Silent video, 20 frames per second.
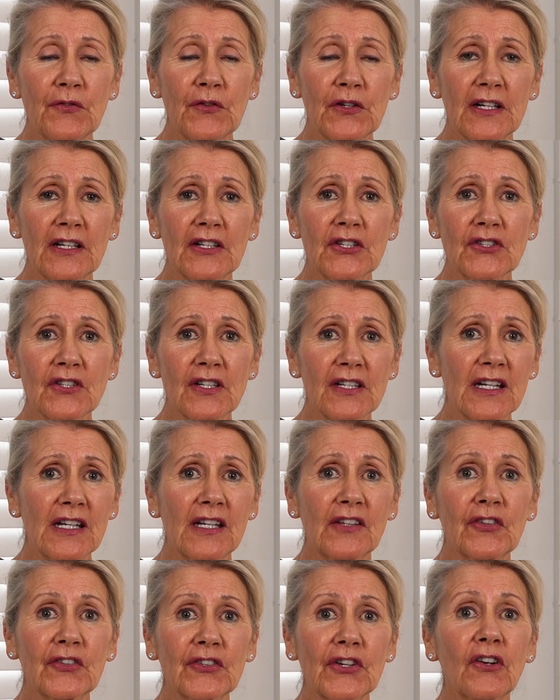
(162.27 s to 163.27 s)
for Action
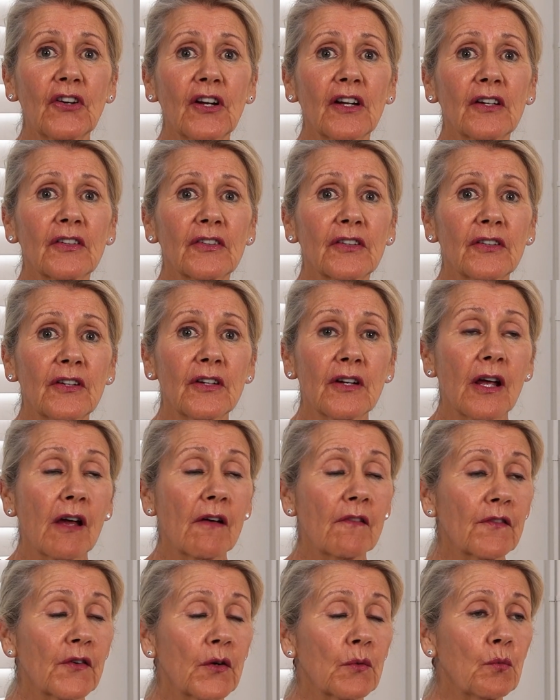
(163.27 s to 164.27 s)
Against Hunger
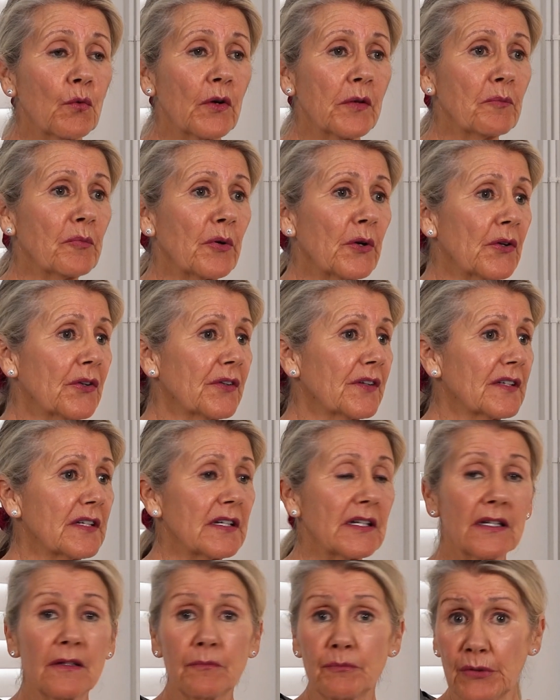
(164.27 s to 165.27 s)
for £1 a day,